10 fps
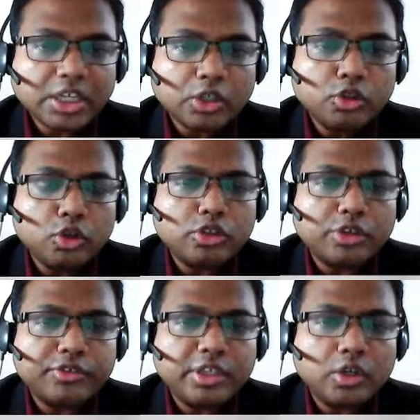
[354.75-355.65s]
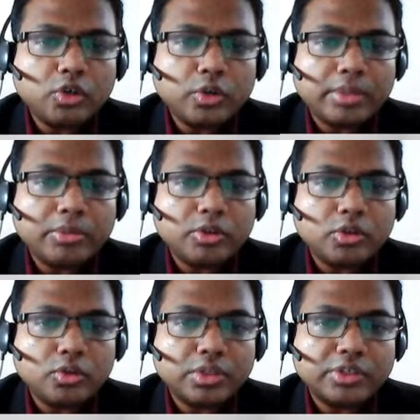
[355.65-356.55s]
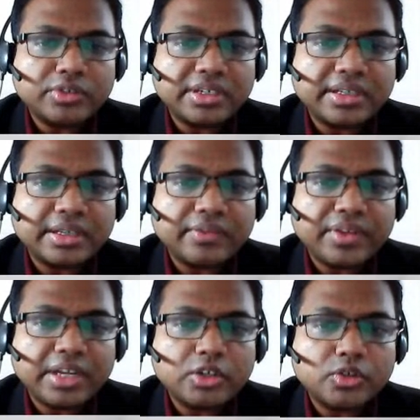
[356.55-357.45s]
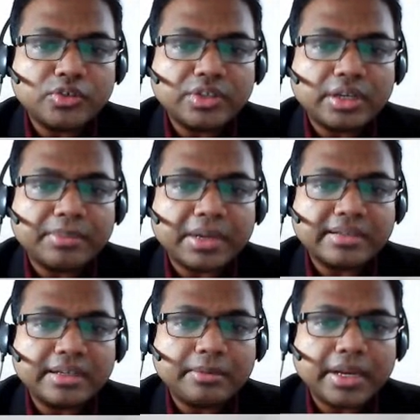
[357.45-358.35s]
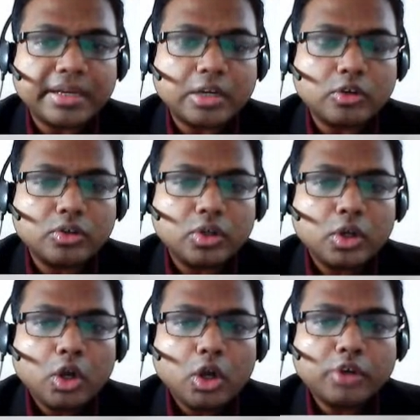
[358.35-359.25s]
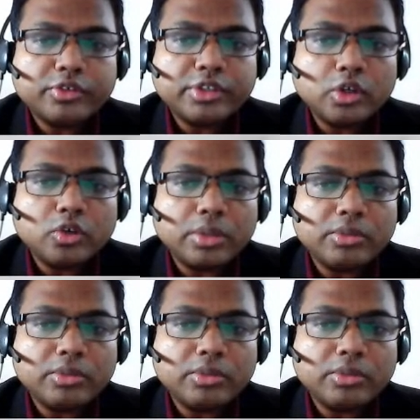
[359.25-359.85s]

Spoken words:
Source of CO2 emission 2010. The figure shows the percent breakdown of CO2